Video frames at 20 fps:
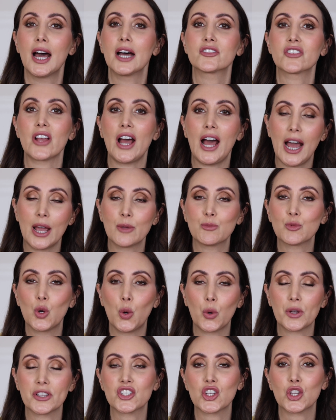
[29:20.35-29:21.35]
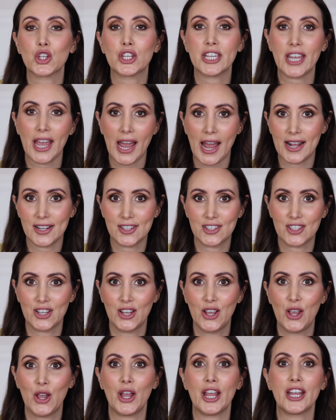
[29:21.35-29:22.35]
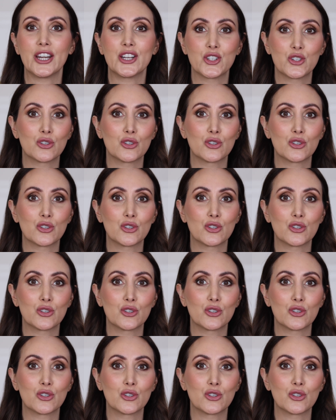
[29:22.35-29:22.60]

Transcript: as I'm going to get in a